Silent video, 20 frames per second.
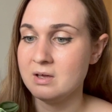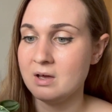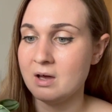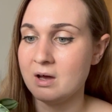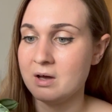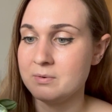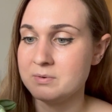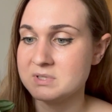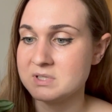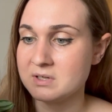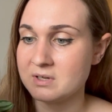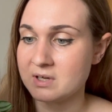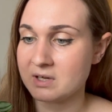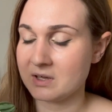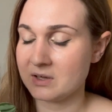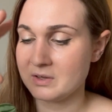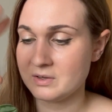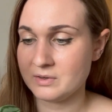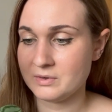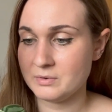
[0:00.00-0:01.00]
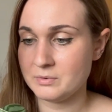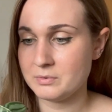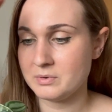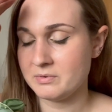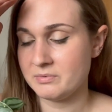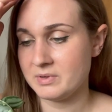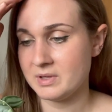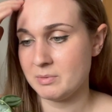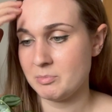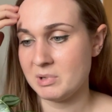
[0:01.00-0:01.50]
I was looking at all
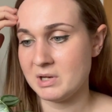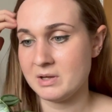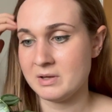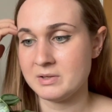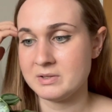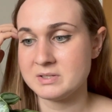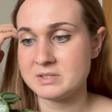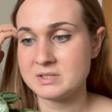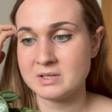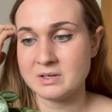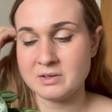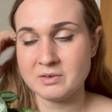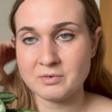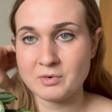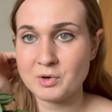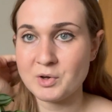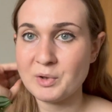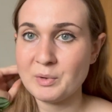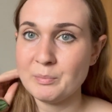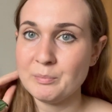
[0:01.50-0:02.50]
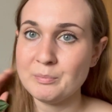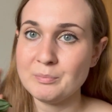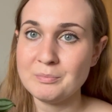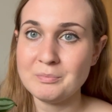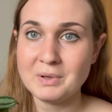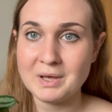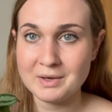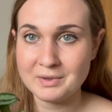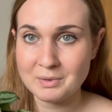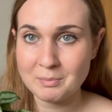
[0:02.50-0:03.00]
of their plants, you've got to
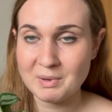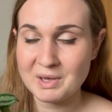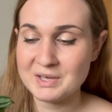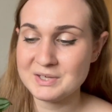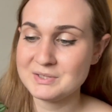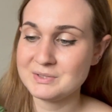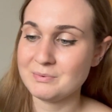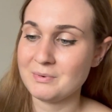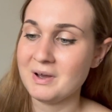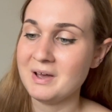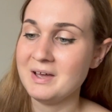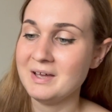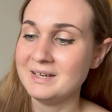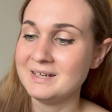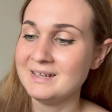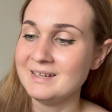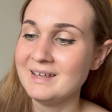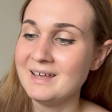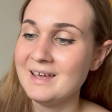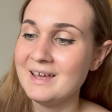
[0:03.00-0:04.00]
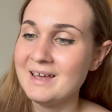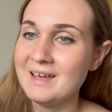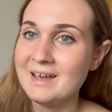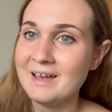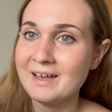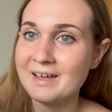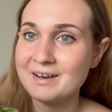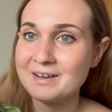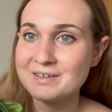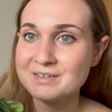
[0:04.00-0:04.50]
pick the best one.
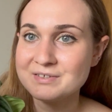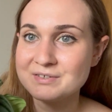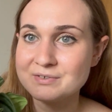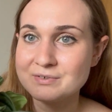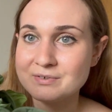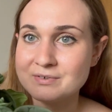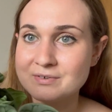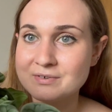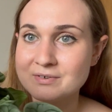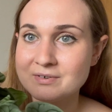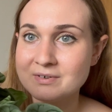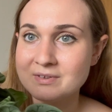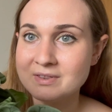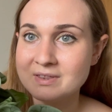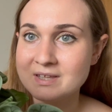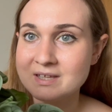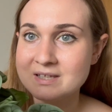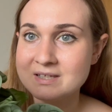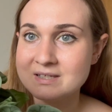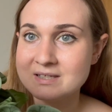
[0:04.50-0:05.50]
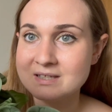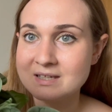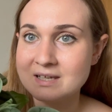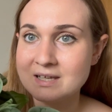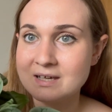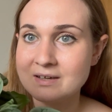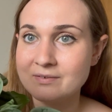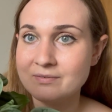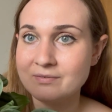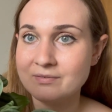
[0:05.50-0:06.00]
And I saw this
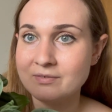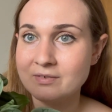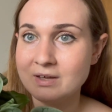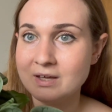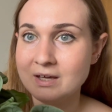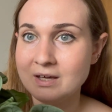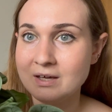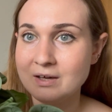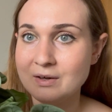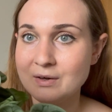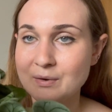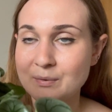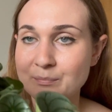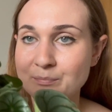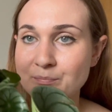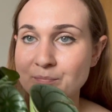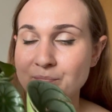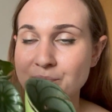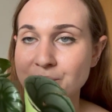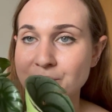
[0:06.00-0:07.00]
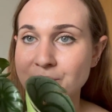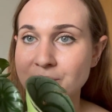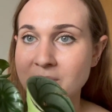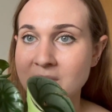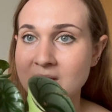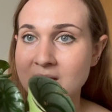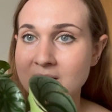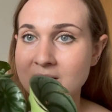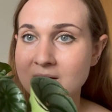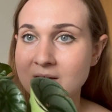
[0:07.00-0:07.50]
leaf here.
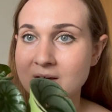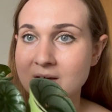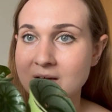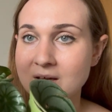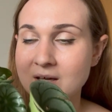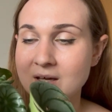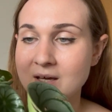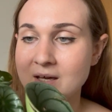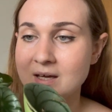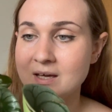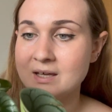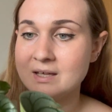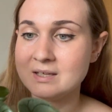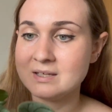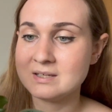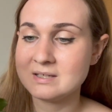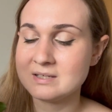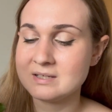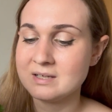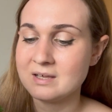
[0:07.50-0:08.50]
And